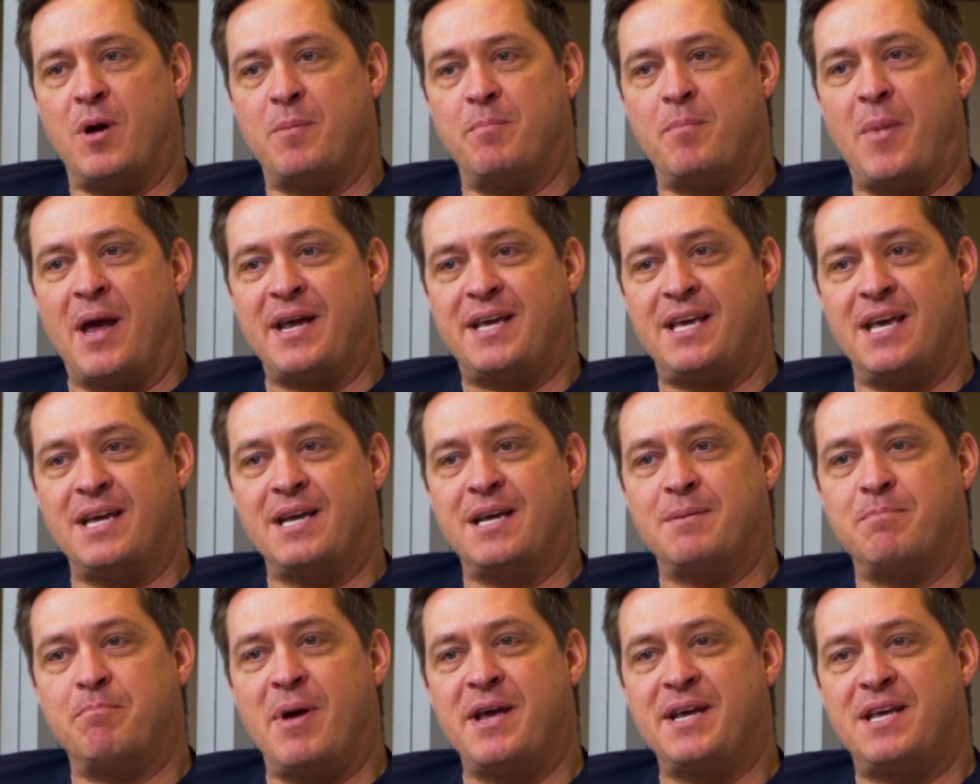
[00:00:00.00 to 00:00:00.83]

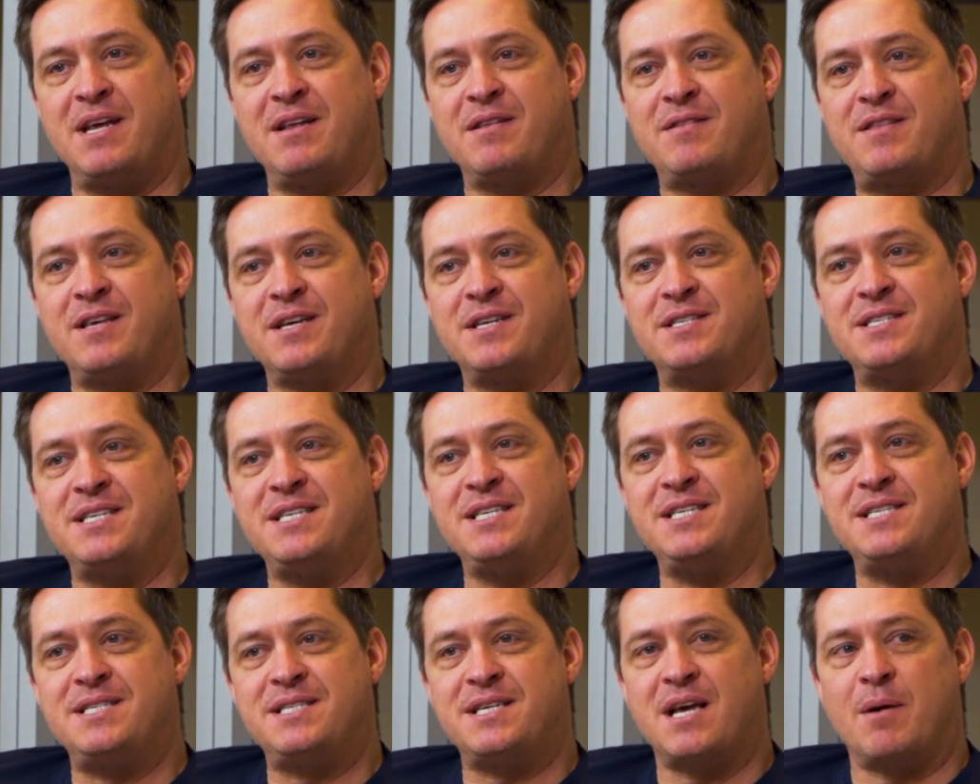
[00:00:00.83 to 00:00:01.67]
Making things
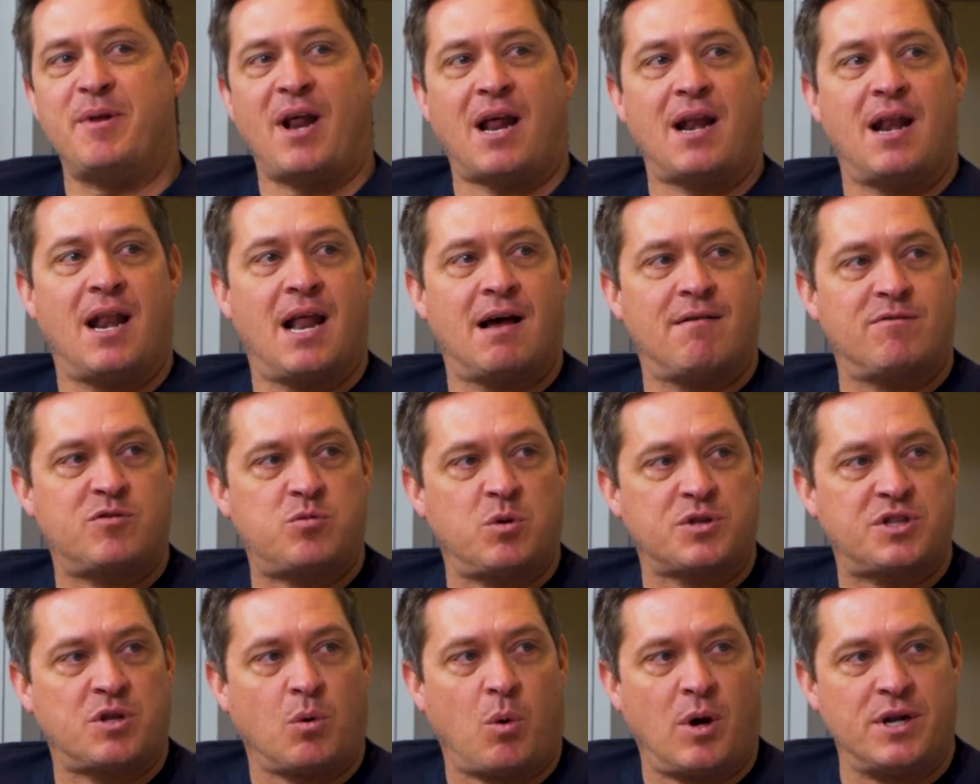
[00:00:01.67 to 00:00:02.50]
easy. I mean, I loved
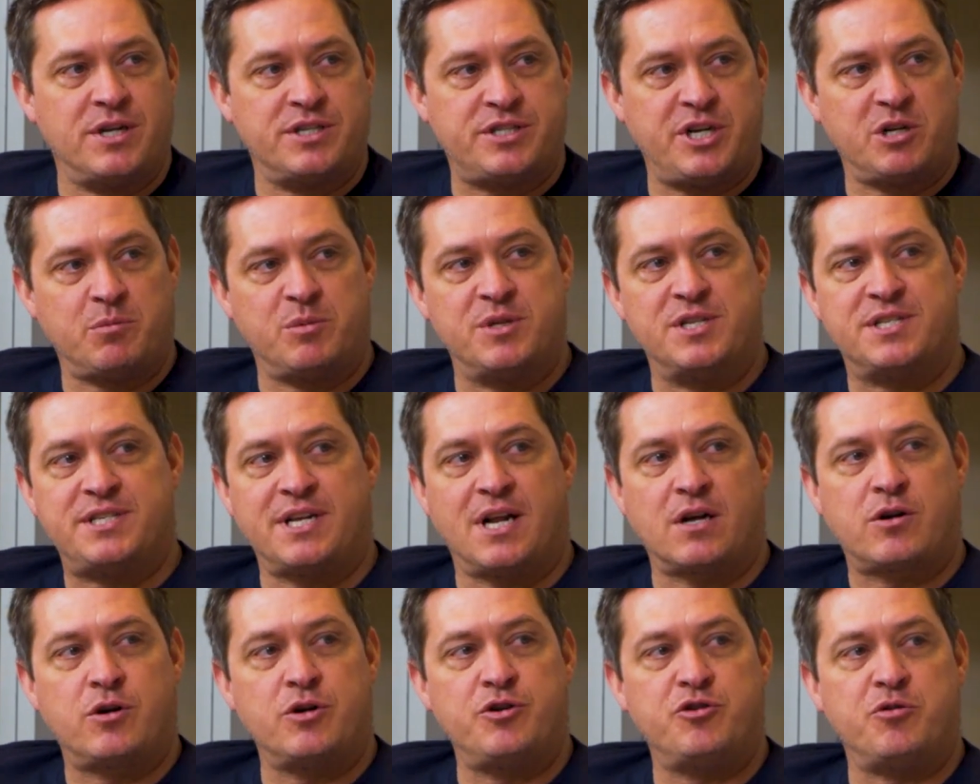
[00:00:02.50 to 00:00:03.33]
what the one gentleman said.
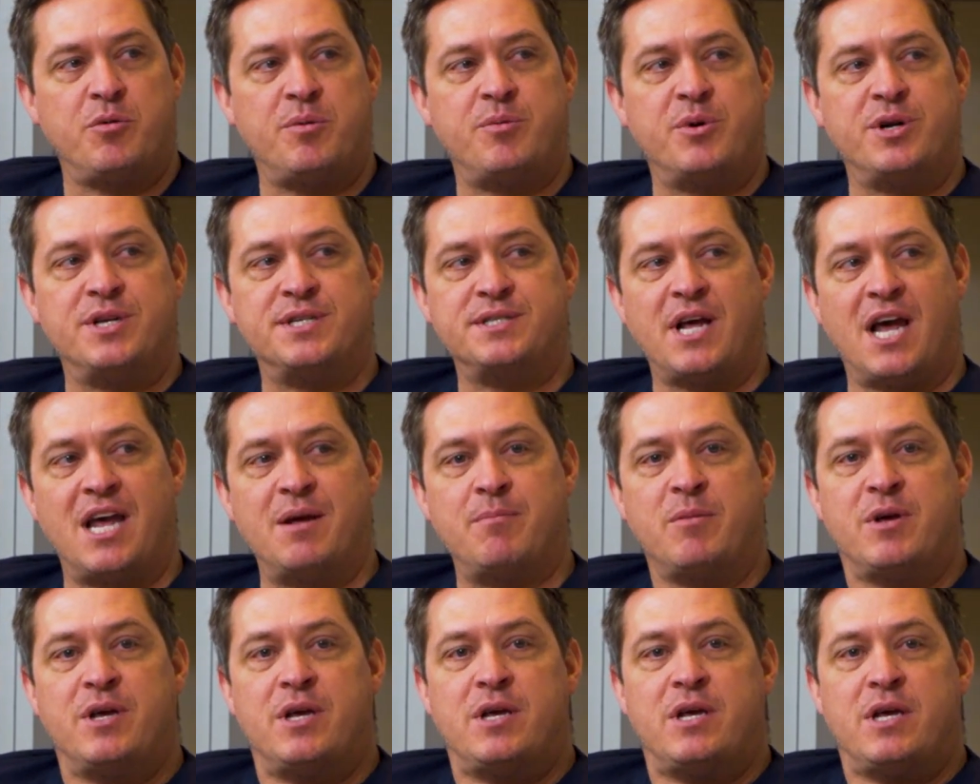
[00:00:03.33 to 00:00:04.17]
I couldn't remember his
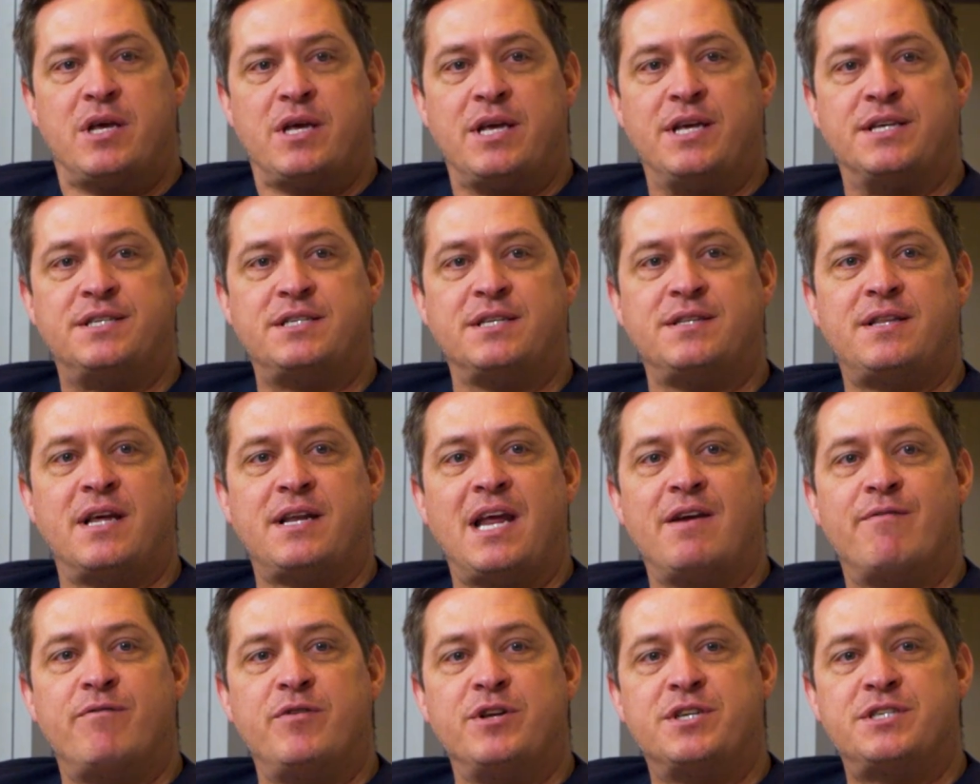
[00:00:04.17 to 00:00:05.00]
name. He said that
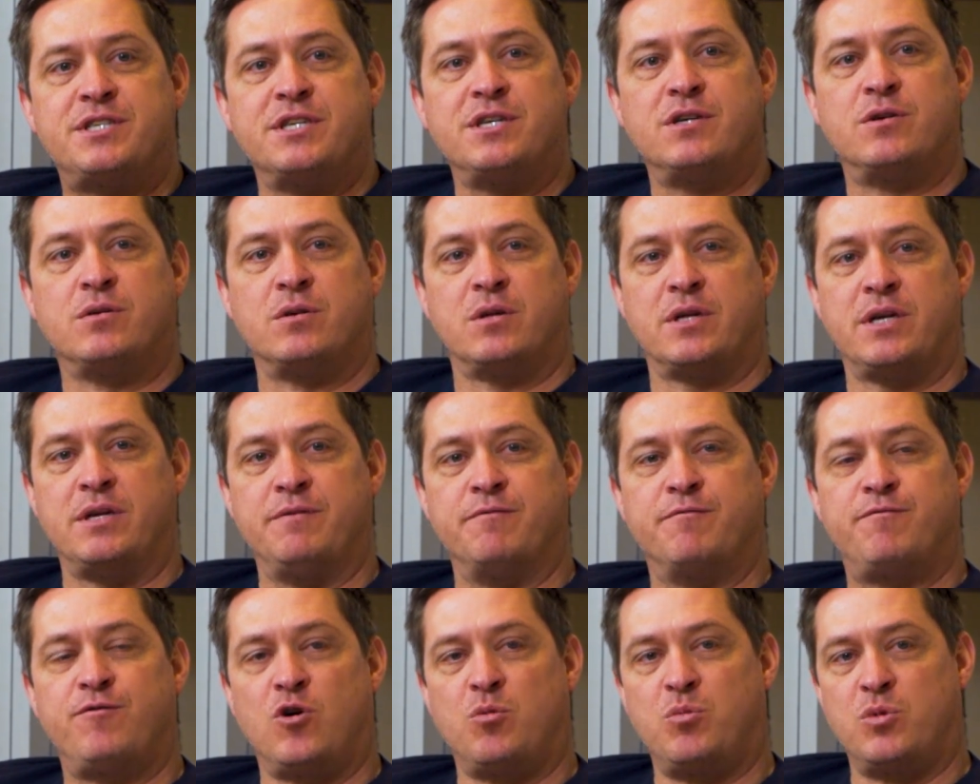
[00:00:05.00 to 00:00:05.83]
every single
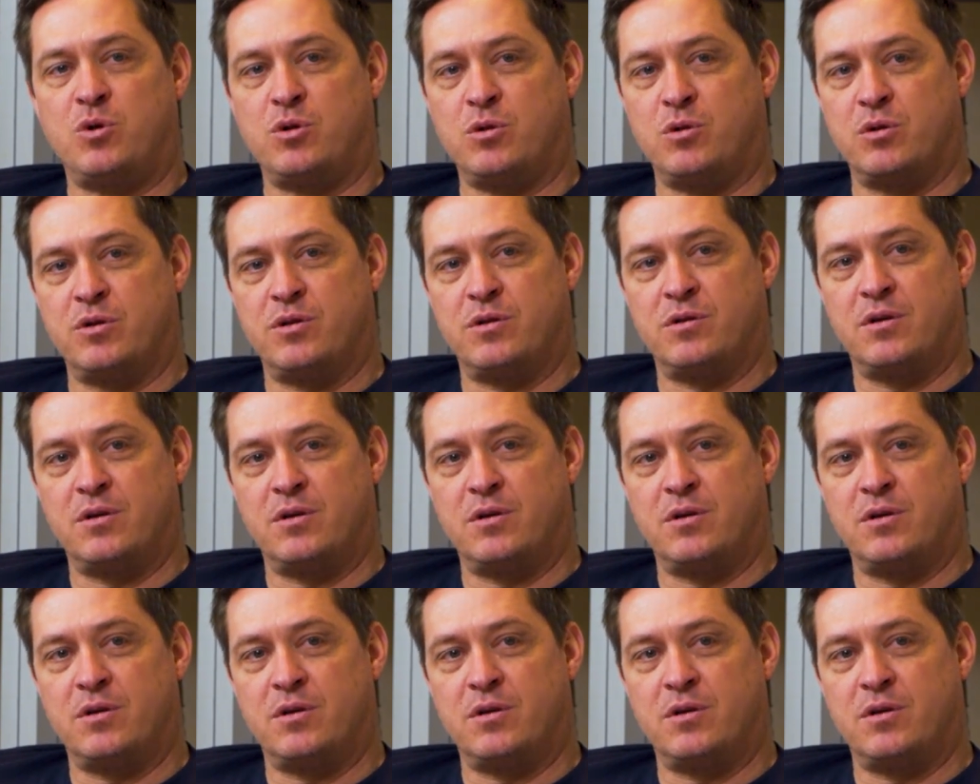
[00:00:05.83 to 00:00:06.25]
informal